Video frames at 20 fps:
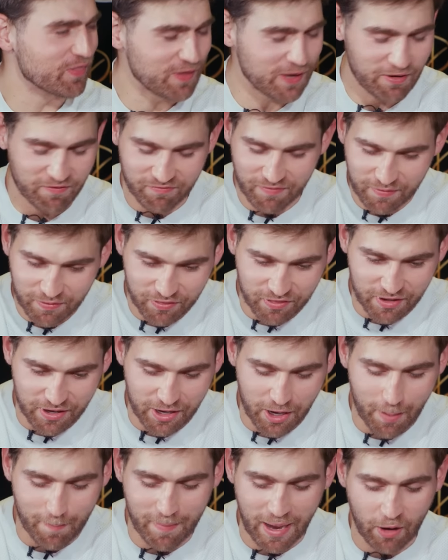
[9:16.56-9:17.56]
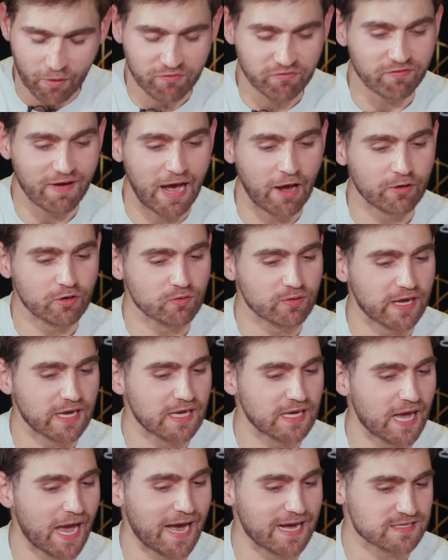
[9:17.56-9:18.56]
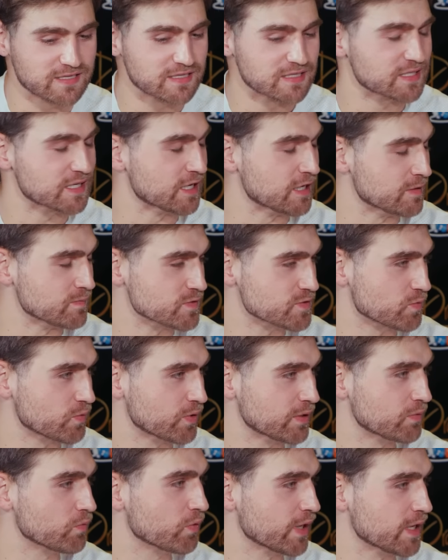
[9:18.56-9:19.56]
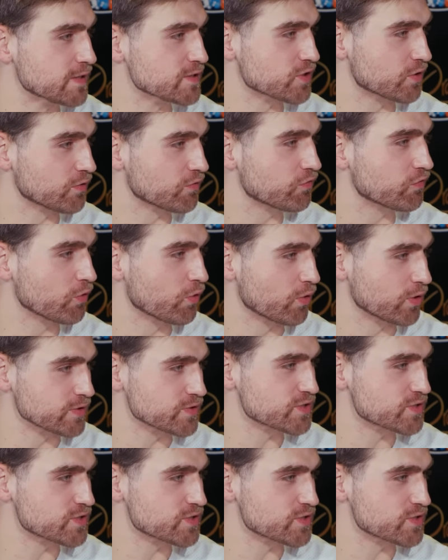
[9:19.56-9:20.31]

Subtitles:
The amount of value that he adds to teams when he's on the floor.